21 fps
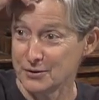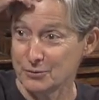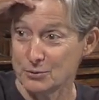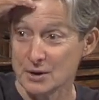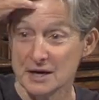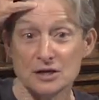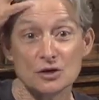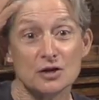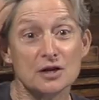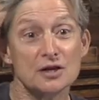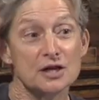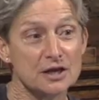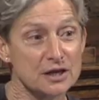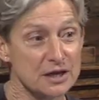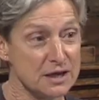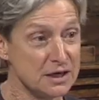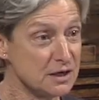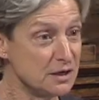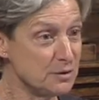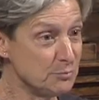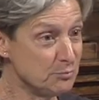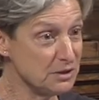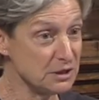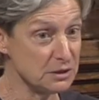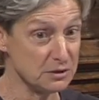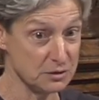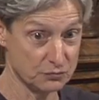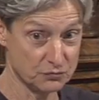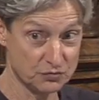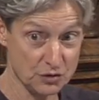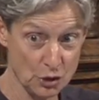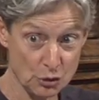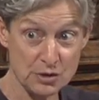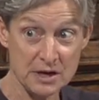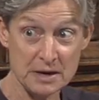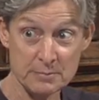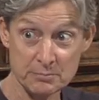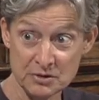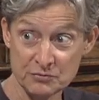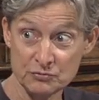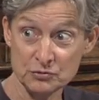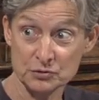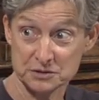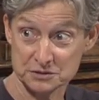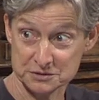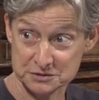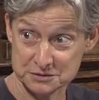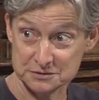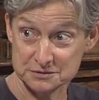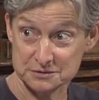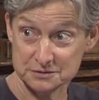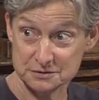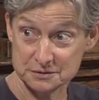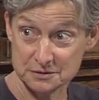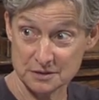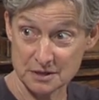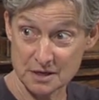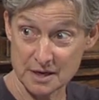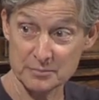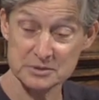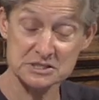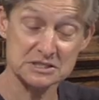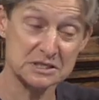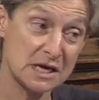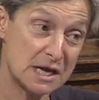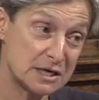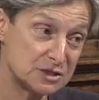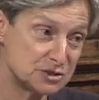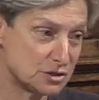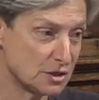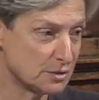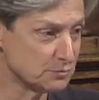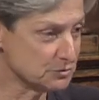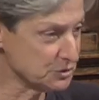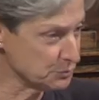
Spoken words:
Right? It could be very ambivalent. I'm attached, I'm